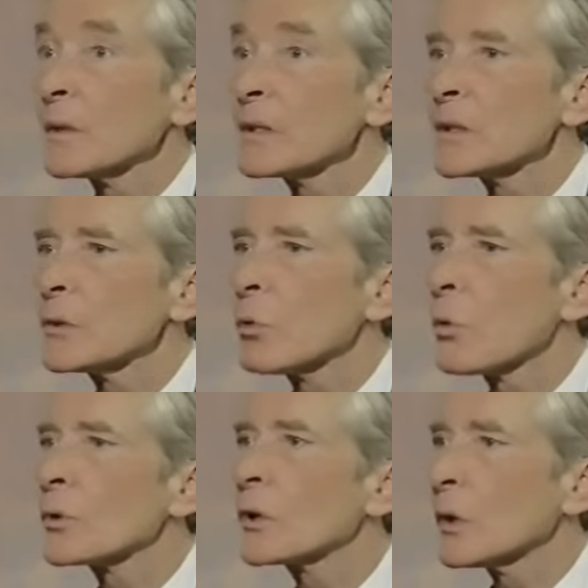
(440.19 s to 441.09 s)
They said, you
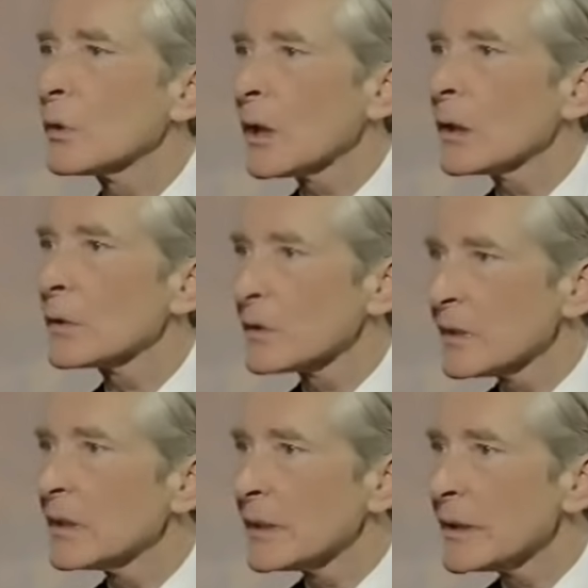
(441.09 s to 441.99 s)
ought to go down to
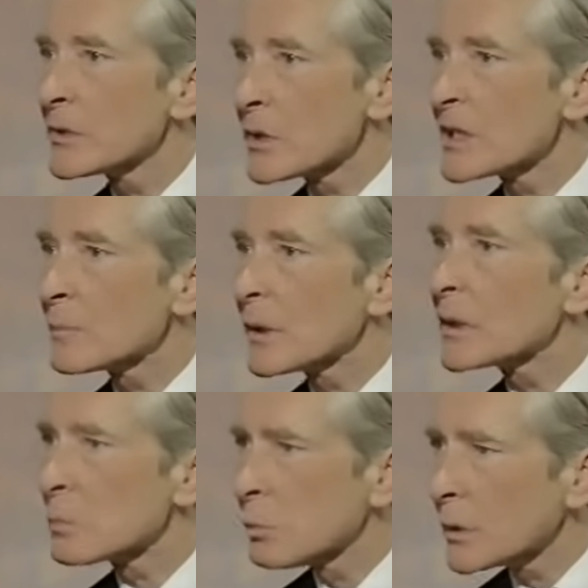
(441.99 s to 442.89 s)
see Lee Strasberg.
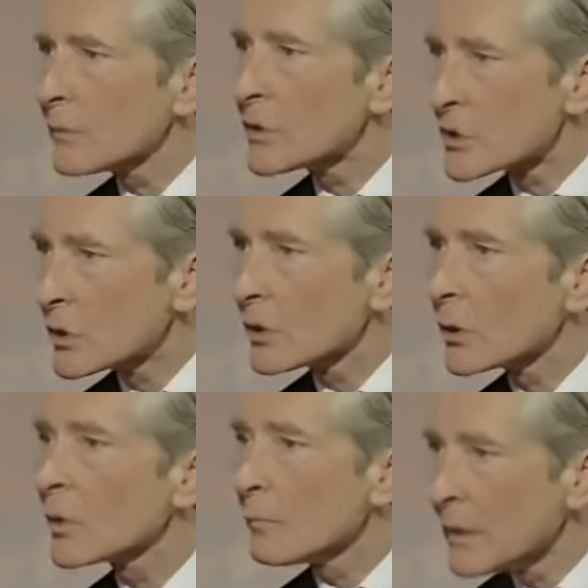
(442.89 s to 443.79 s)
It's wonderful, the
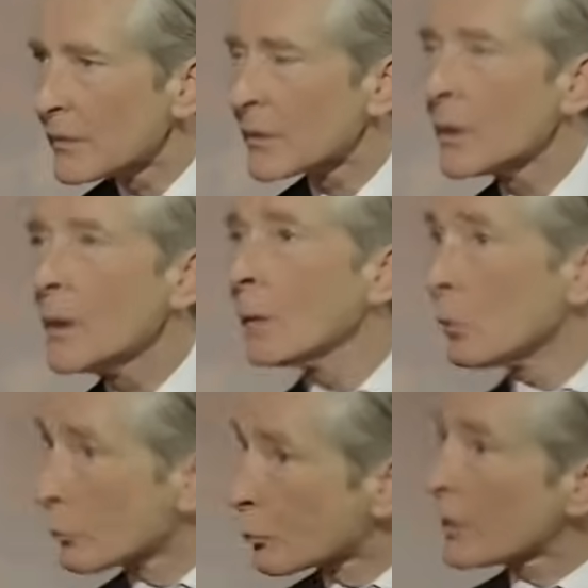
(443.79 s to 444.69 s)
studio, the method. It
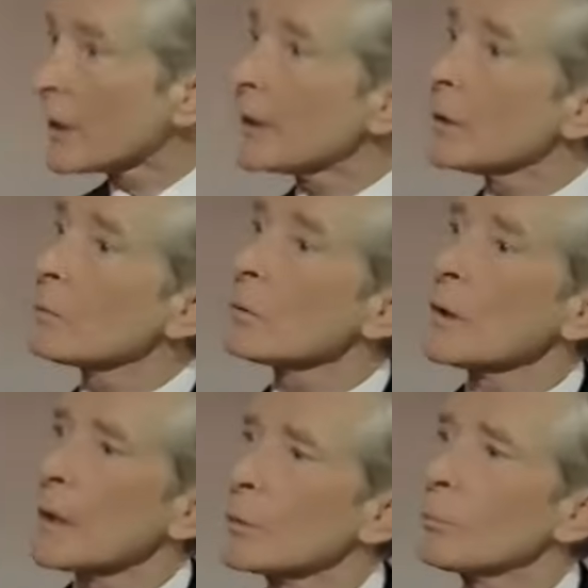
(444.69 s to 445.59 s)
would really, you know,
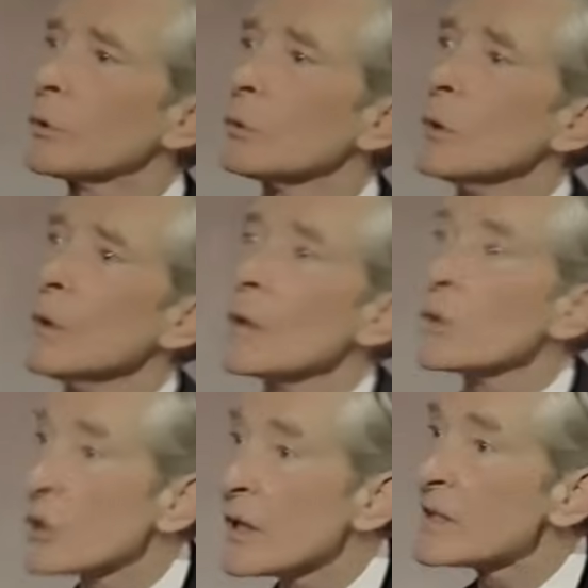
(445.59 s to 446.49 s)
help you.
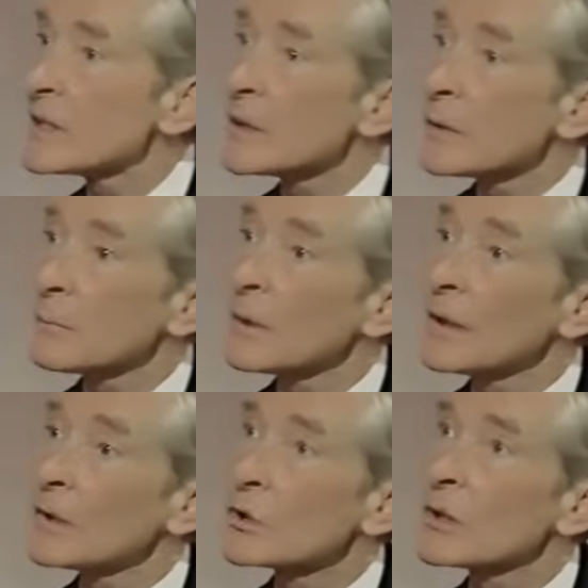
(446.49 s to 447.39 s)
And Tracy
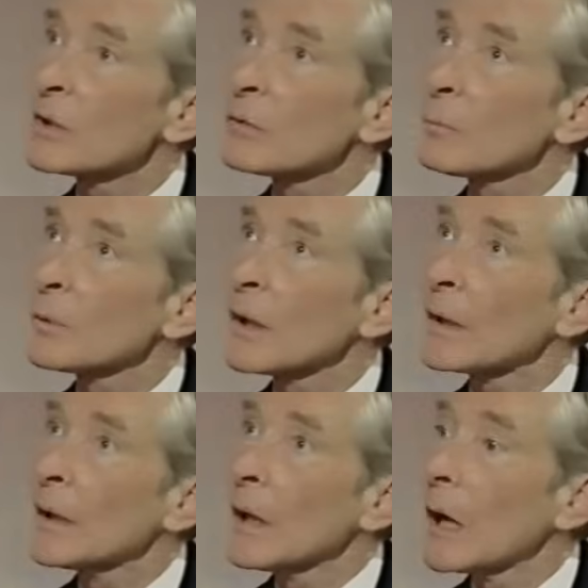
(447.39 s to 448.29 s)
allegedly
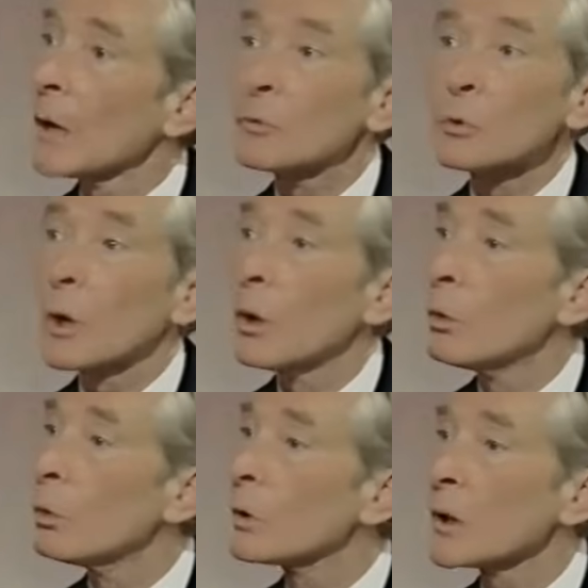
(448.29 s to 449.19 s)
replied, I'm too
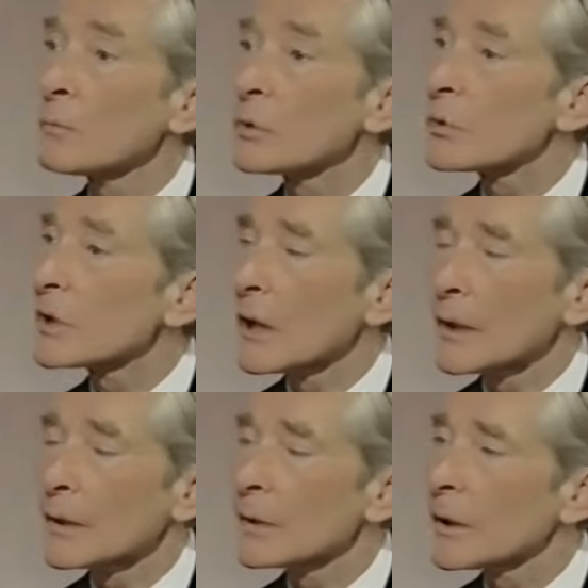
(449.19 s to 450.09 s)
old, I'm too
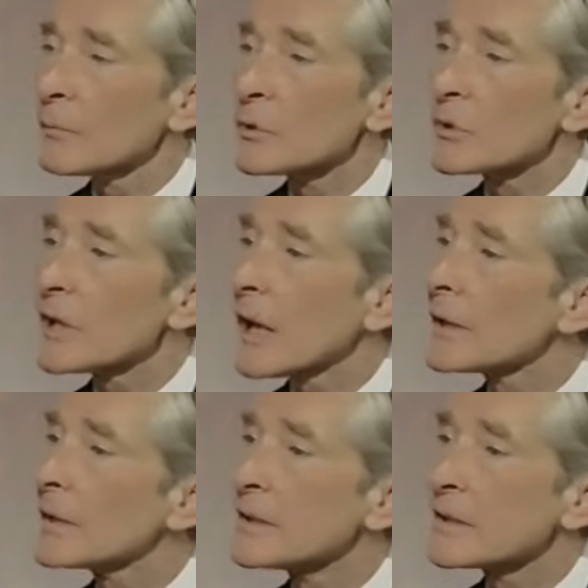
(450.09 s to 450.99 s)
tired, and I'm too
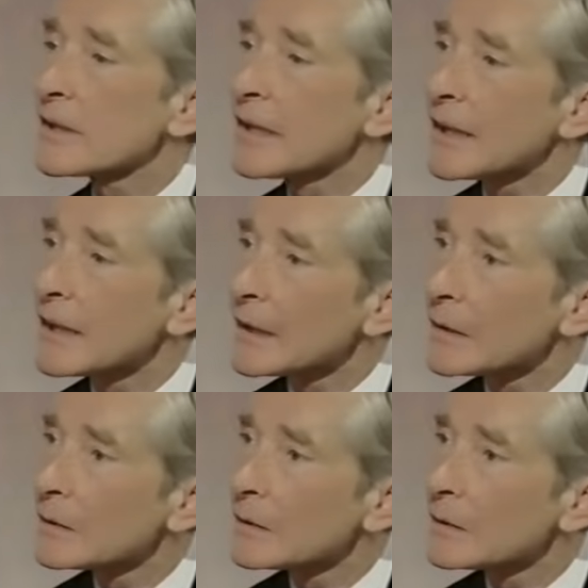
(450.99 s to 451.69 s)
talented to care.